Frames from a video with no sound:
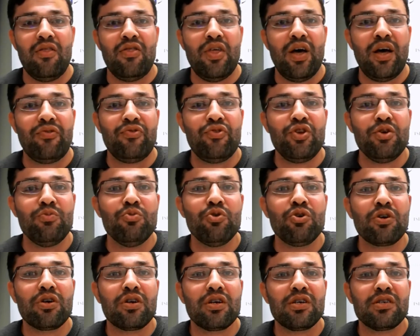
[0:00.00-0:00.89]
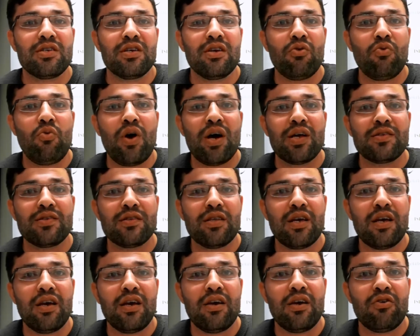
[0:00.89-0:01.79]
that democracy was
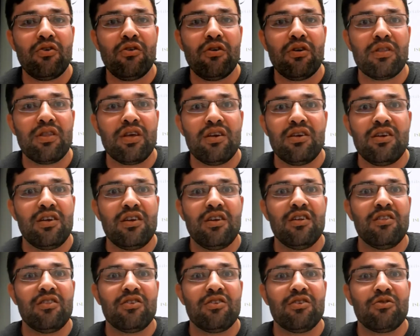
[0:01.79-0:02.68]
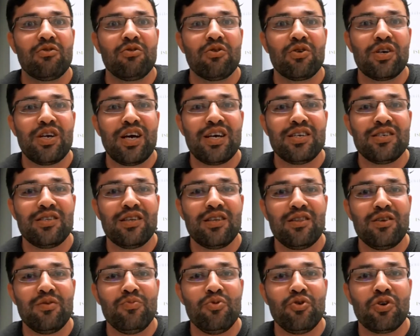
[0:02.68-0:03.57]
there, or they didn't recognize
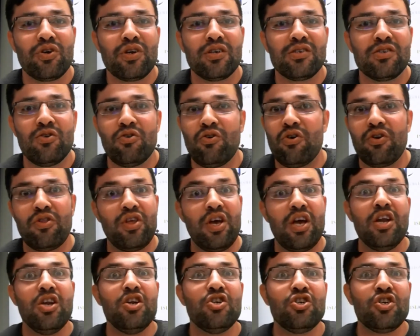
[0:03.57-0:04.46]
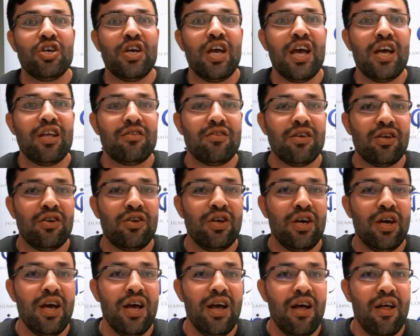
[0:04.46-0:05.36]
the democracy, or they
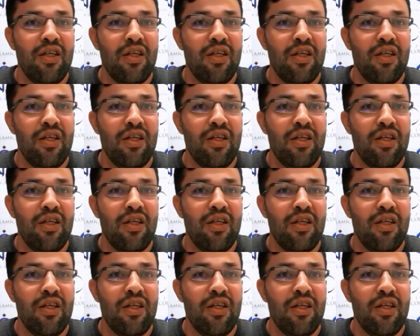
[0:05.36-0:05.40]
initiated